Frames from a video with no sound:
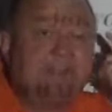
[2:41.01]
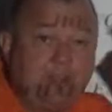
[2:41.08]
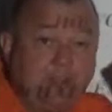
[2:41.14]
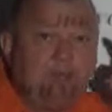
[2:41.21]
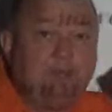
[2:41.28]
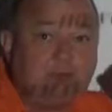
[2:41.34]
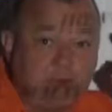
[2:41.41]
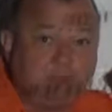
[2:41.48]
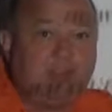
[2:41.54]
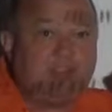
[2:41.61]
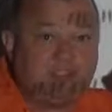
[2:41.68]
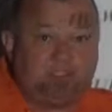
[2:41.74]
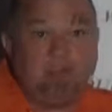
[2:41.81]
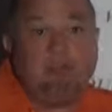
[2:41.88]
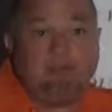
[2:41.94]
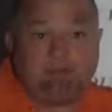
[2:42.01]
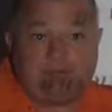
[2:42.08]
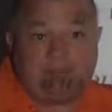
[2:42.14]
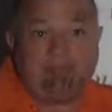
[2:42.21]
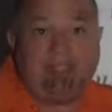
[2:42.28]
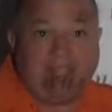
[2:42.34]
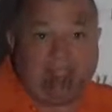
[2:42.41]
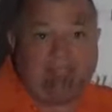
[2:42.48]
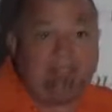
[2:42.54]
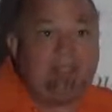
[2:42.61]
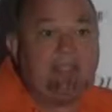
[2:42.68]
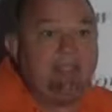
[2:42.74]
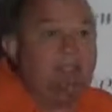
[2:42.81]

they'll throw in shoulders and